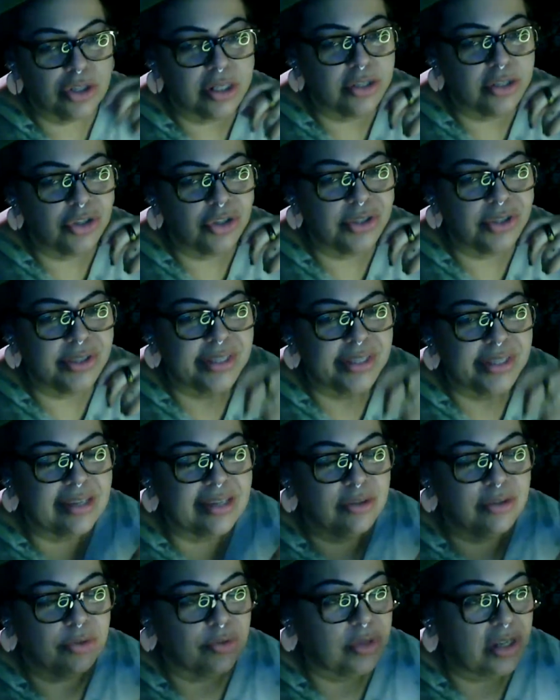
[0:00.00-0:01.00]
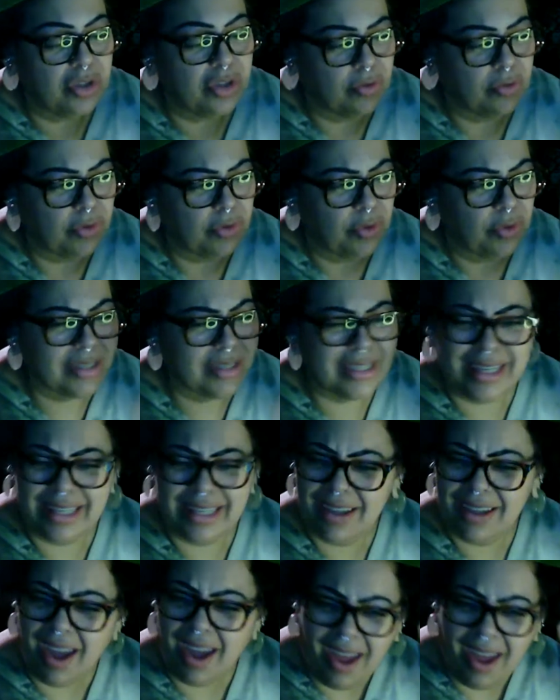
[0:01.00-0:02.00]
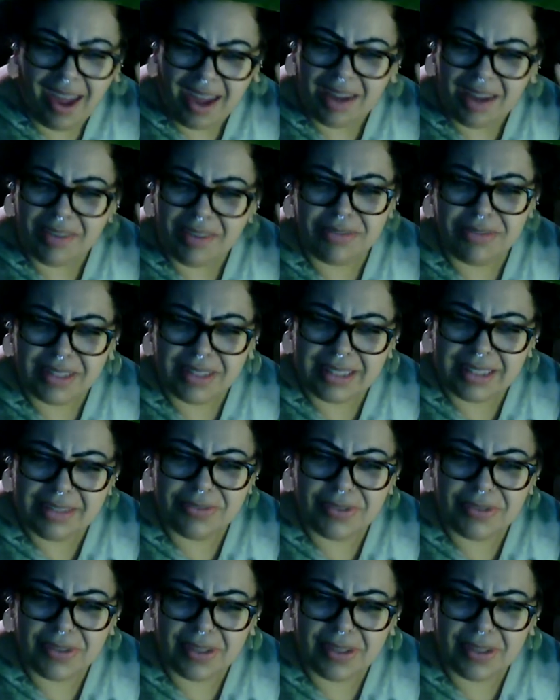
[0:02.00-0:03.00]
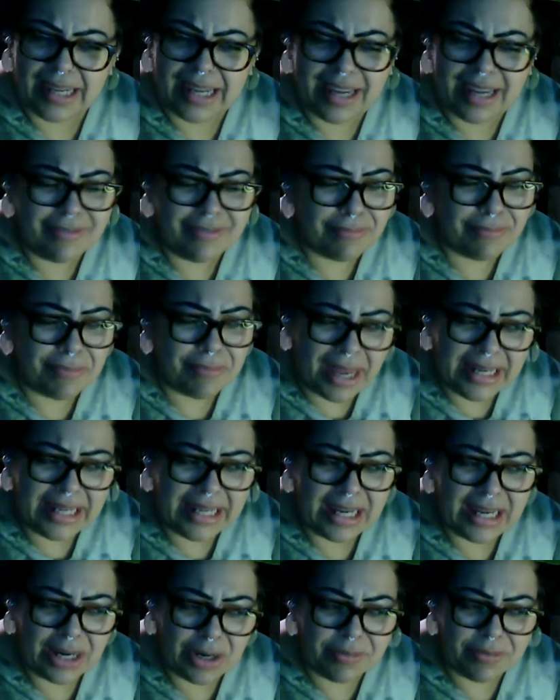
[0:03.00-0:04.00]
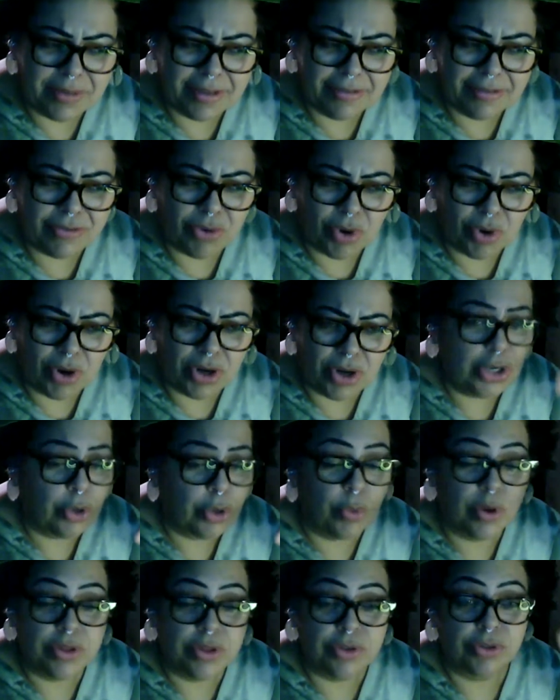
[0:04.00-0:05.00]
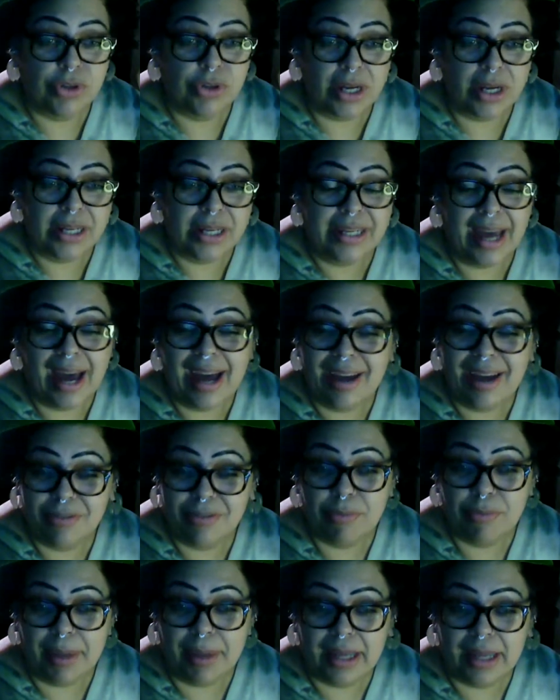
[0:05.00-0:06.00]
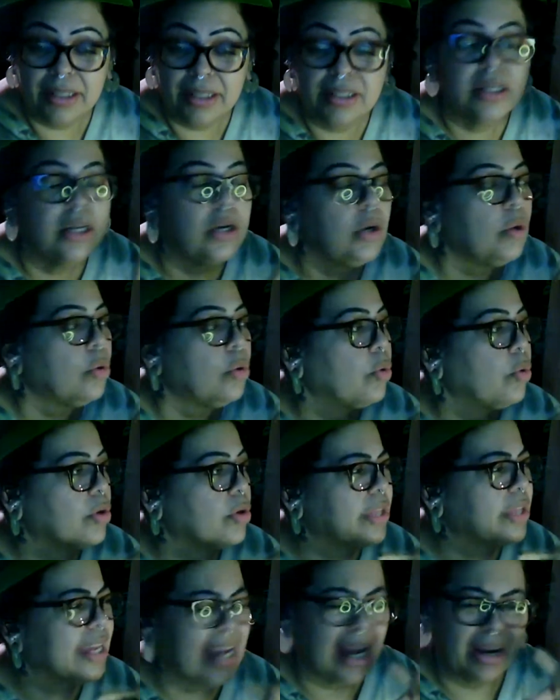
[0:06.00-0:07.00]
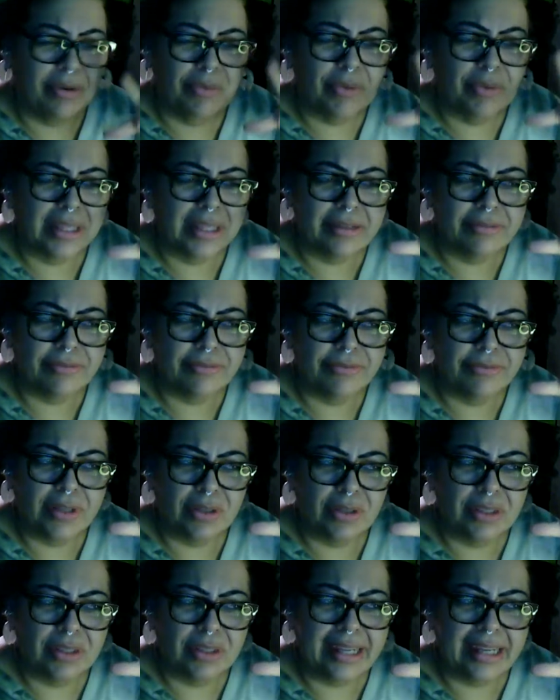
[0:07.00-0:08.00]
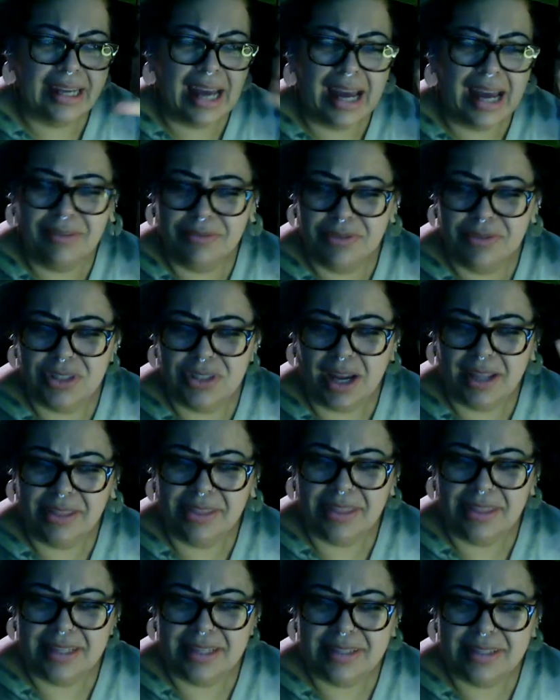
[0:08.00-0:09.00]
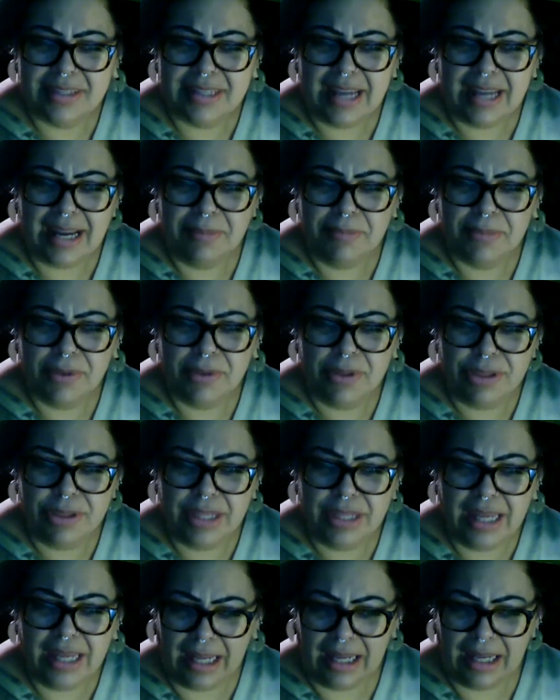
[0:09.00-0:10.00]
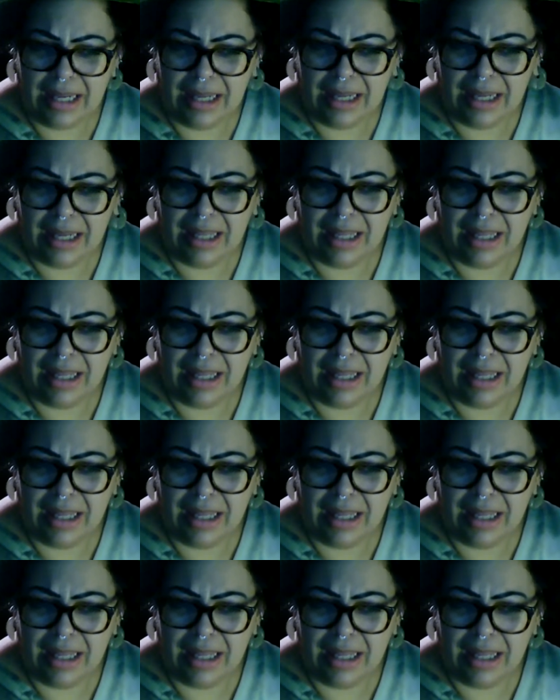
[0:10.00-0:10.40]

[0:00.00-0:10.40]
I should say. So deja vu is like, I really feel like I've been here before, you know, whether or not you have been, or like, I really feel like I've done the same thing.